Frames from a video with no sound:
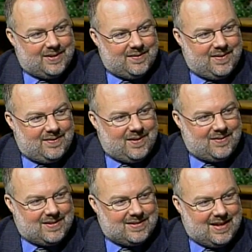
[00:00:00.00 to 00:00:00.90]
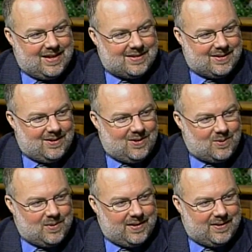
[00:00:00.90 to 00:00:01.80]
of the 50 states
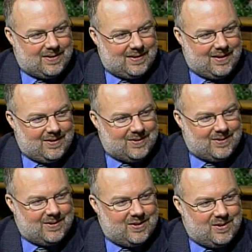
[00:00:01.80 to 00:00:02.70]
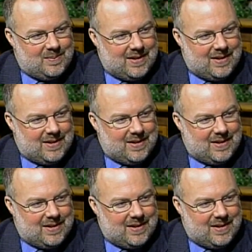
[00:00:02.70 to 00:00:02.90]
along with Arizona and New